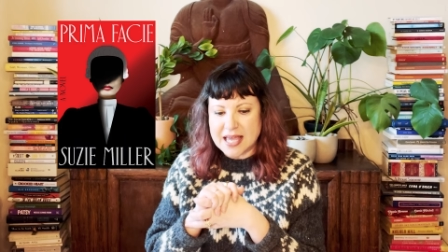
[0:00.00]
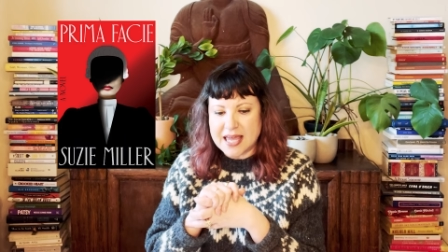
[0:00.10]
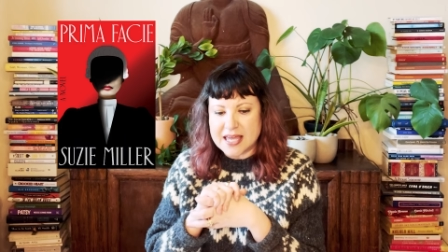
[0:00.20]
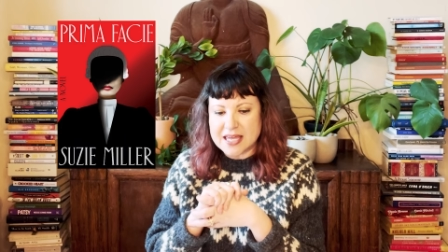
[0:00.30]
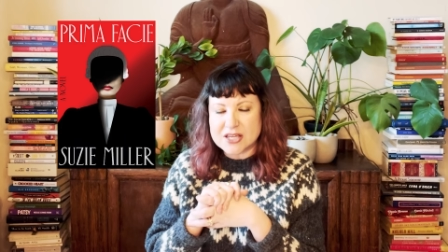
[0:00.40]

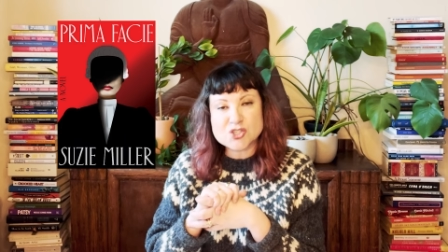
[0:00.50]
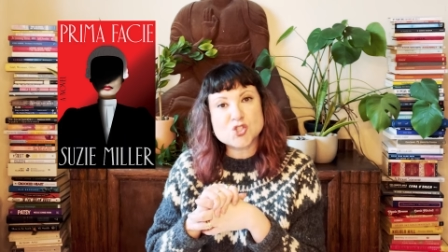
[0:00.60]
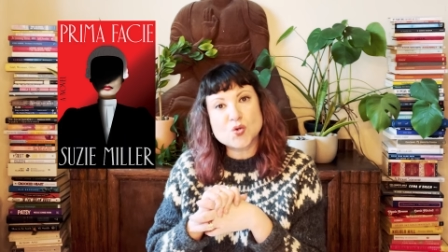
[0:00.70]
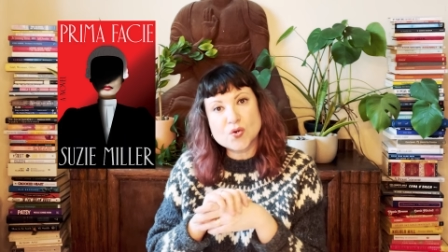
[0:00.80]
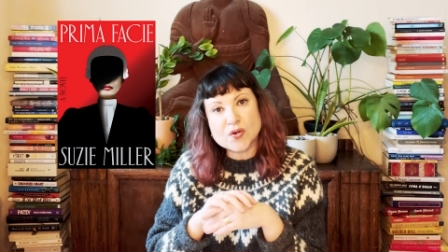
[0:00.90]
a
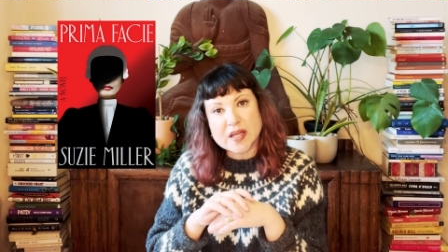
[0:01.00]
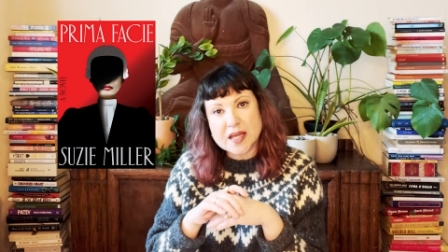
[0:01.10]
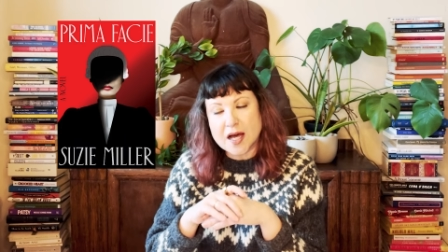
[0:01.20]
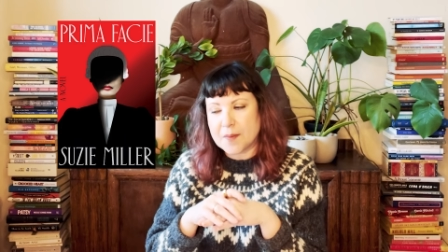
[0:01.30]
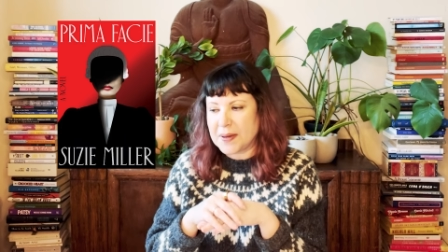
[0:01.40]
story
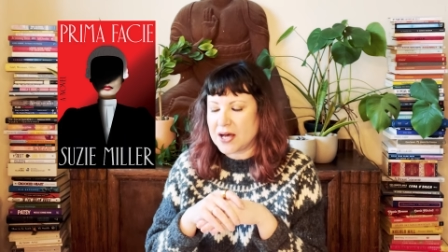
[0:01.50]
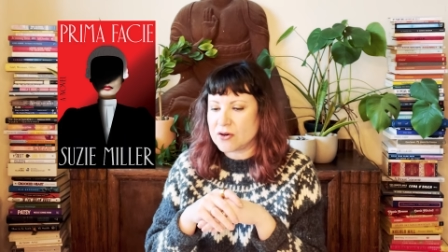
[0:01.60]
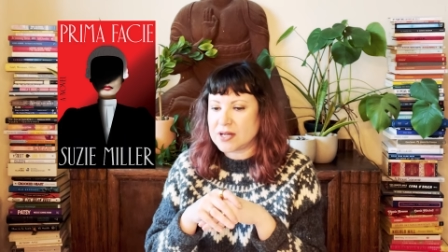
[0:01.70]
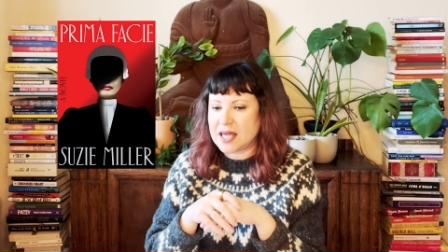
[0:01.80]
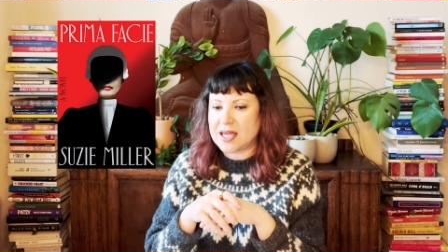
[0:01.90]

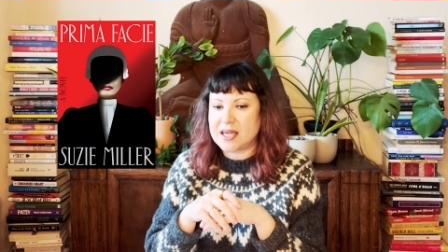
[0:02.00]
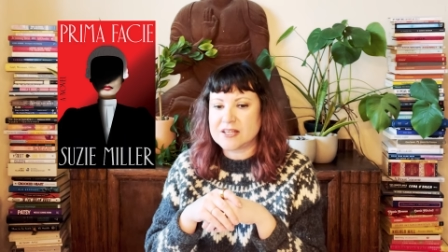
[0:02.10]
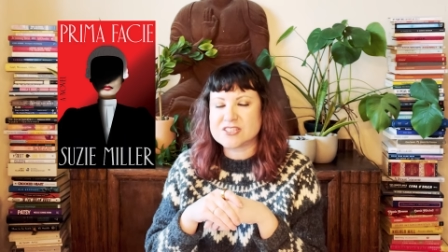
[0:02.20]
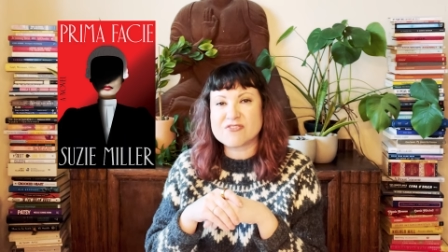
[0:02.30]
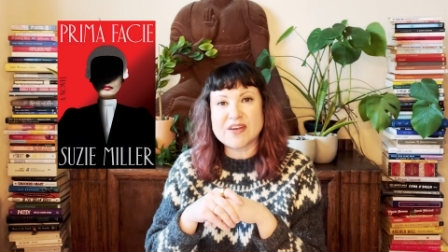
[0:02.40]
about
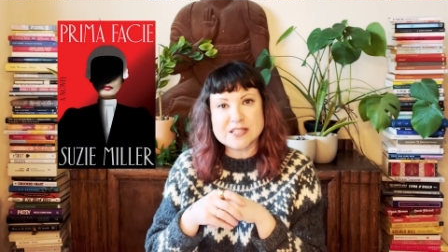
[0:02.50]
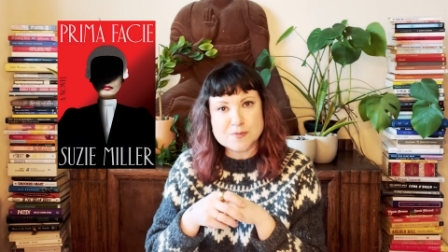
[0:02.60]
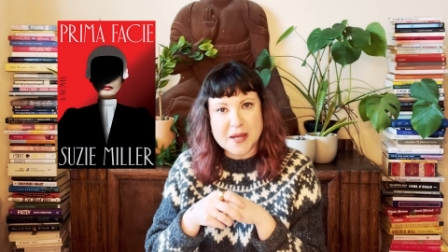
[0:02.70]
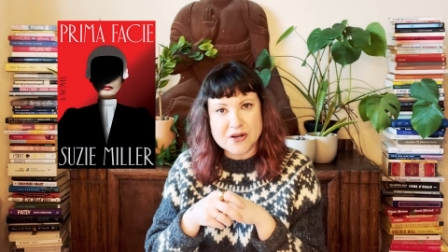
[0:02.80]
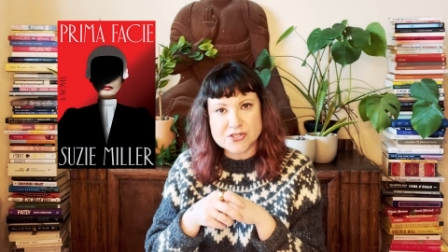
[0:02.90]
a defense
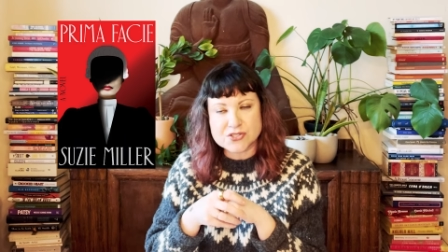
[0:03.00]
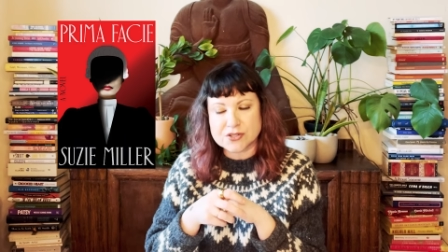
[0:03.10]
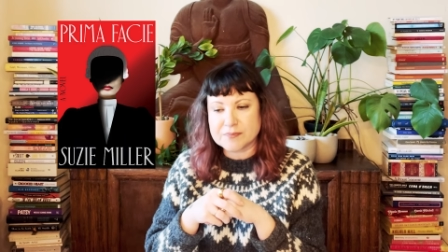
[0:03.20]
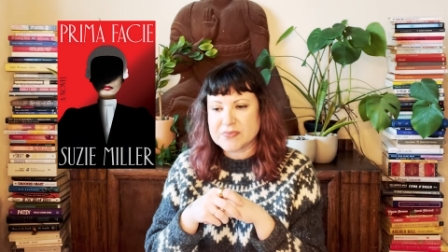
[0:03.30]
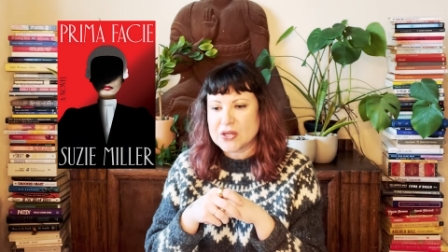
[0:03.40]

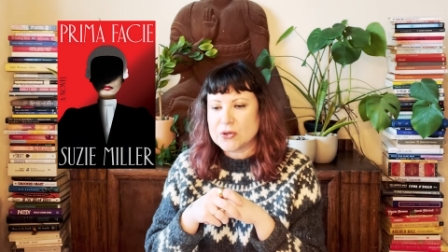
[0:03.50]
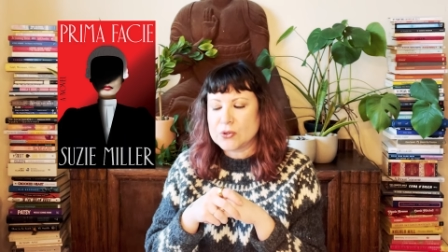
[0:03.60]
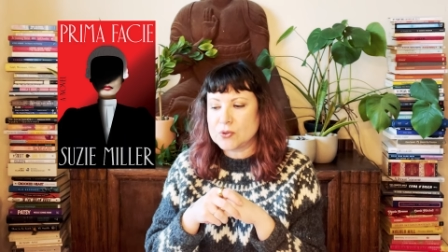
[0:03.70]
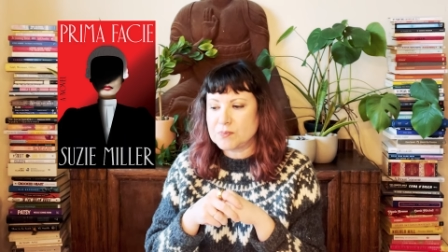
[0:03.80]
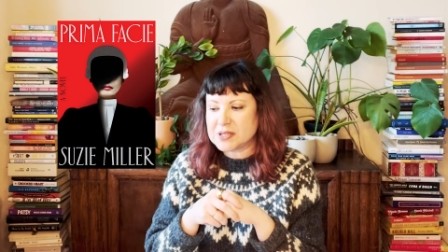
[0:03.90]
barrister
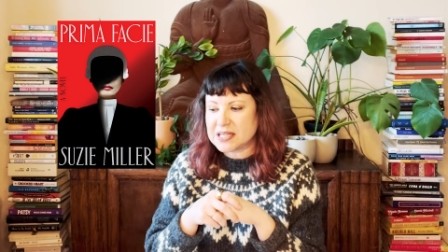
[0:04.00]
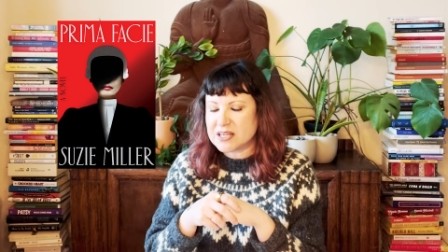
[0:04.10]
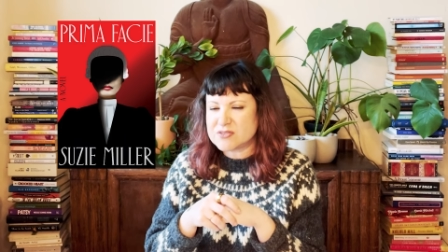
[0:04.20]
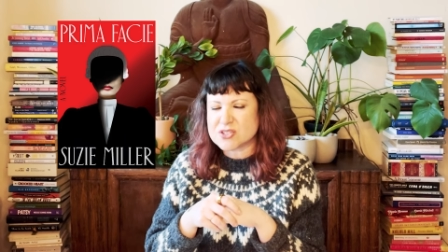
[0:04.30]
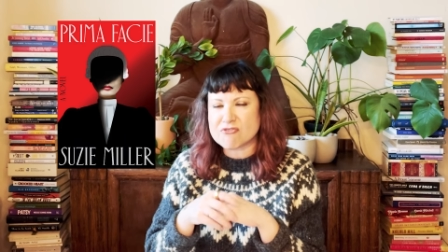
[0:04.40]
who
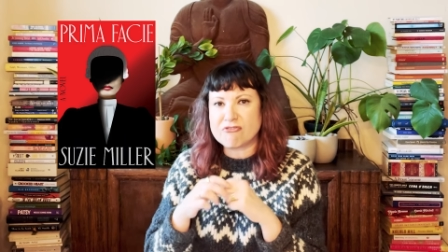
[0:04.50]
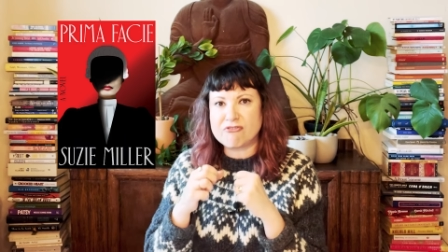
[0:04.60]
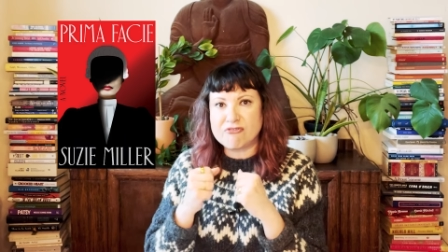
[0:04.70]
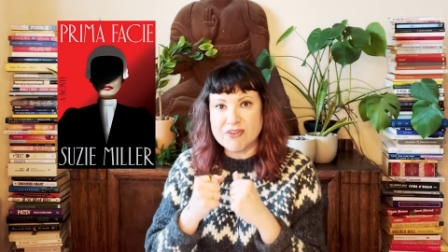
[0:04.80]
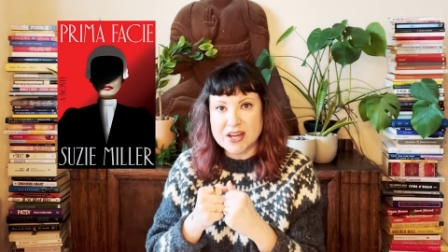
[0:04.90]
believes
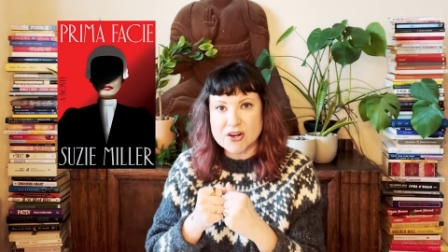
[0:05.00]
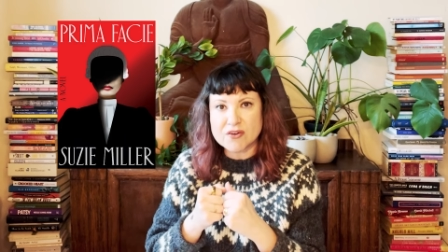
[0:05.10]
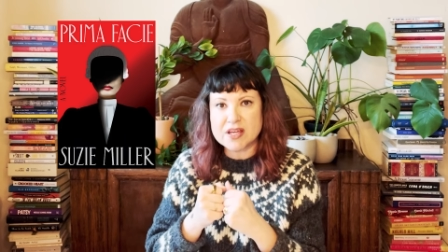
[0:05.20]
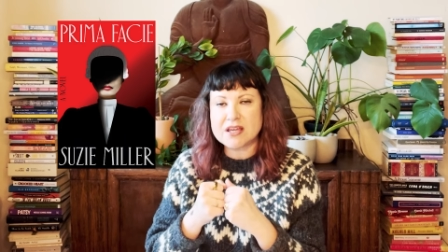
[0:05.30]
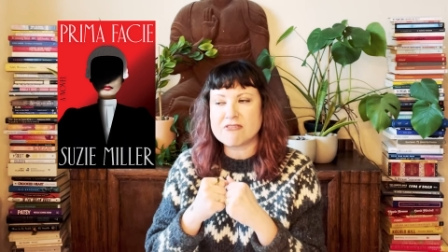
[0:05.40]

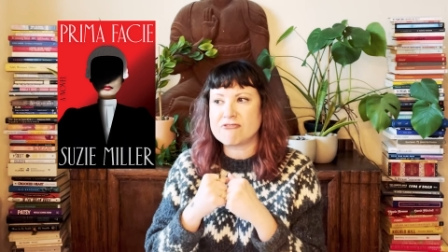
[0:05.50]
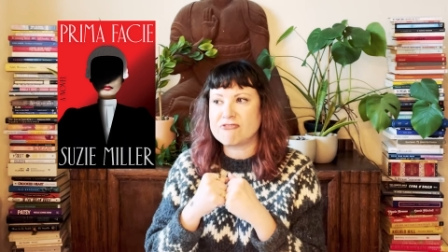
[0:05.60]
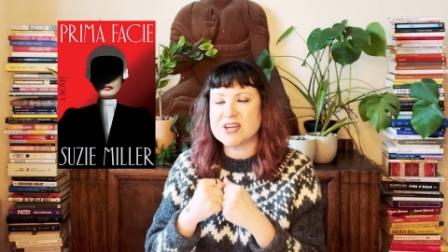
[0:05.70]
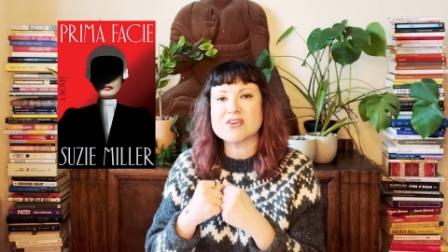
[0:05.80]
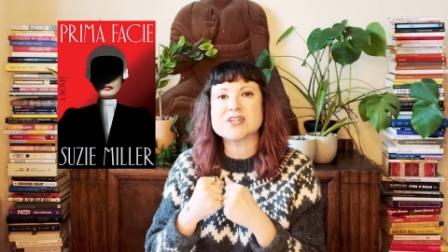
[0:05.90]
very,
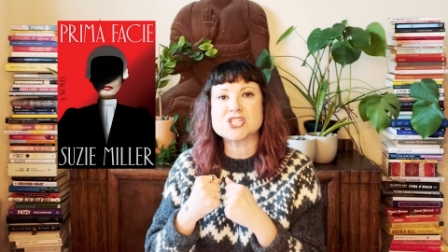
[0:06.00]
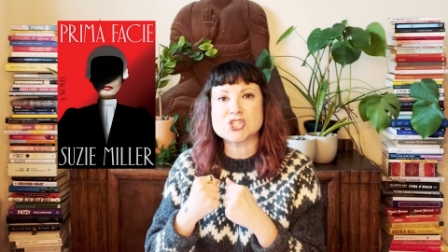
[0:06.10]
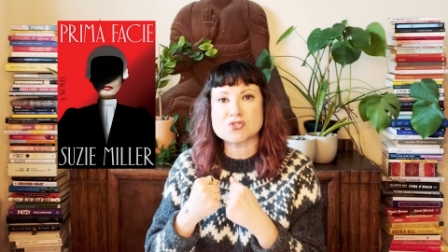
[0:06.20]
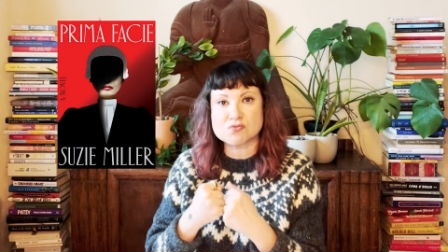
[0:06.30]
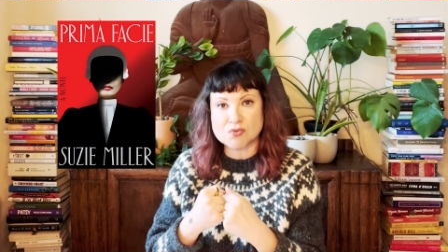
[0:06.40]
very
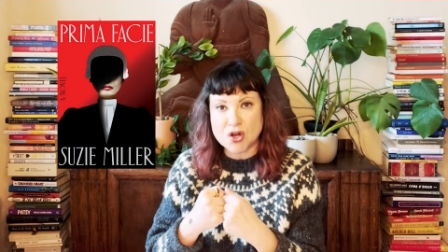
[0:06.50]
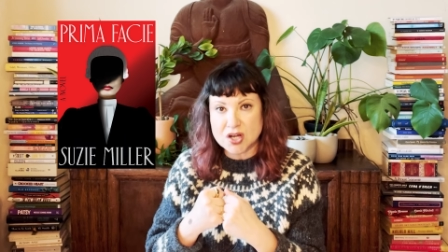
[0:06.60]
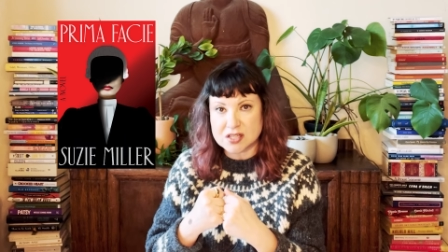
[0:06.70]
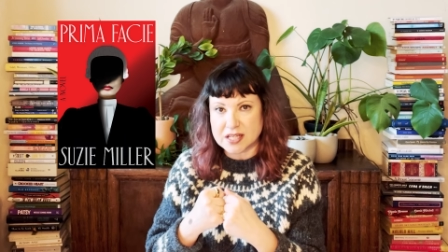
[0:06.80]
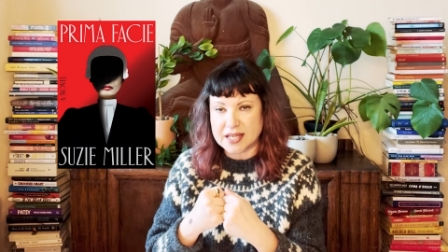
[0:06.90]

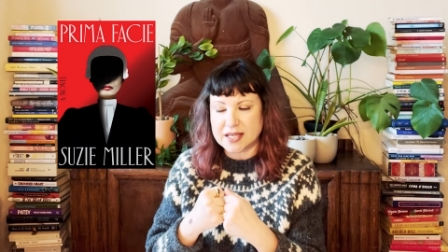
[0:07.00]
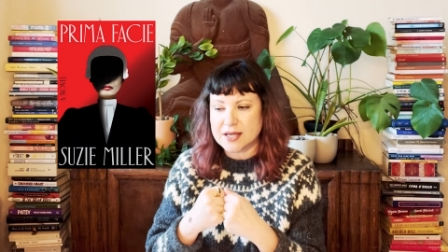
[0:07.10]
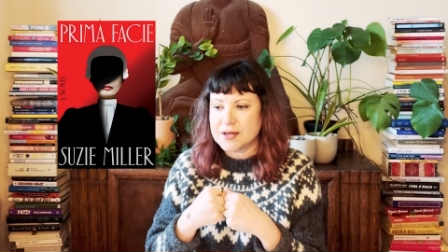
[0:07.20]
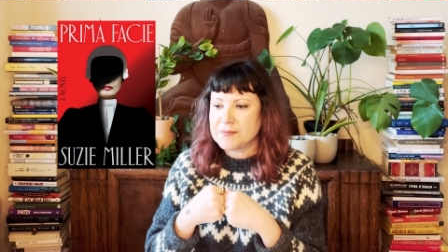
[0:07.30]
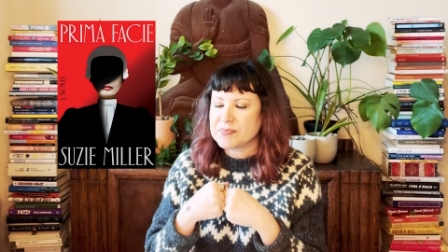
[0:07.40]
strongly
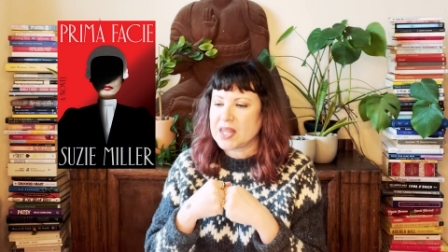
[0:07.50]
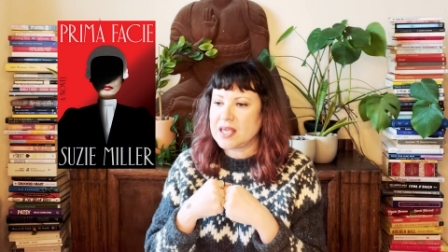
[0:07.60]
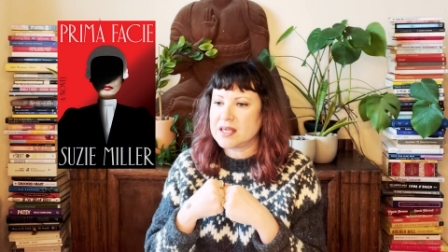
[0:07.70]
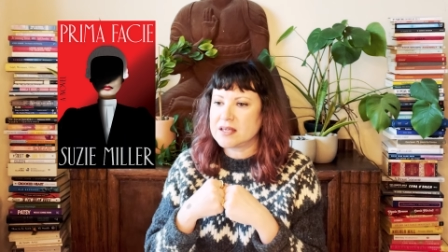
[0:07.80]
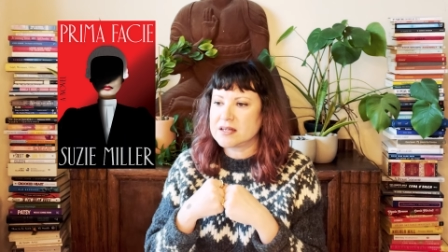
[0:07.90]

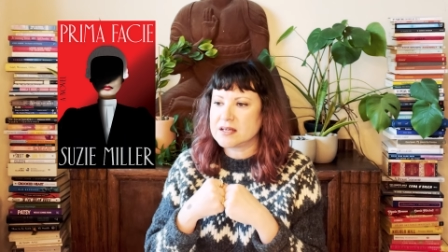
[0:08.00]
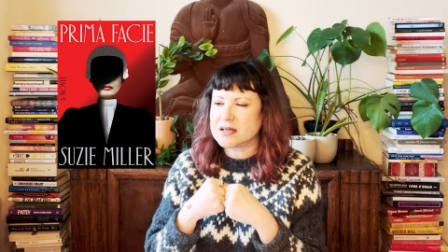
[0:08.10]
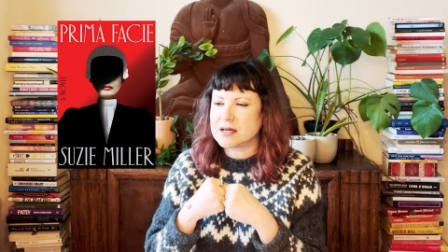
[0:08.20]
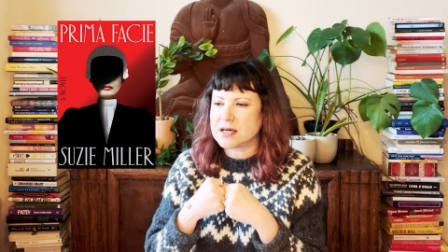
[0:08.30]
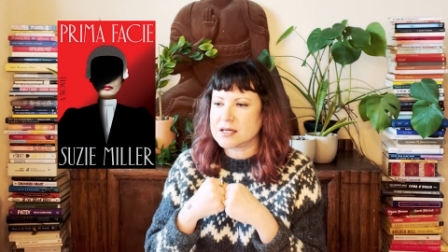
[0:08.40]
in
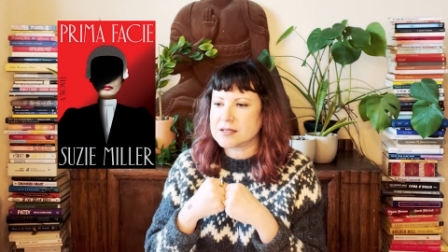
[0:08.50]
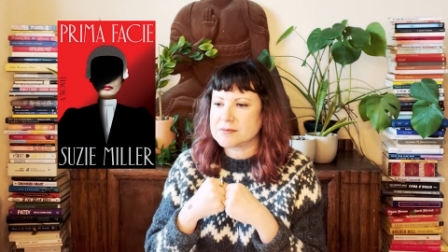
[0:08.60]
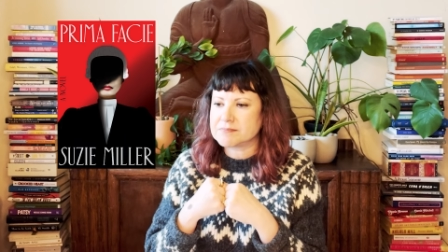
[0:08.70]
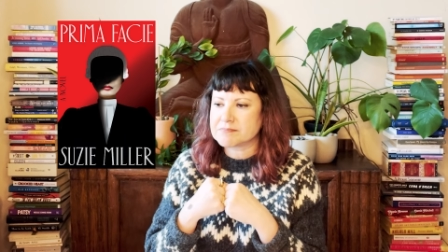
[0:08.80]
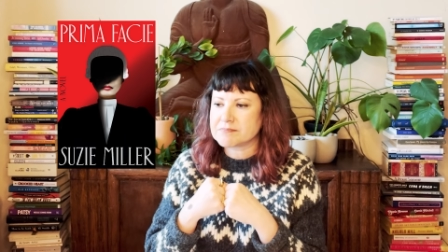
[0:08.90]
um,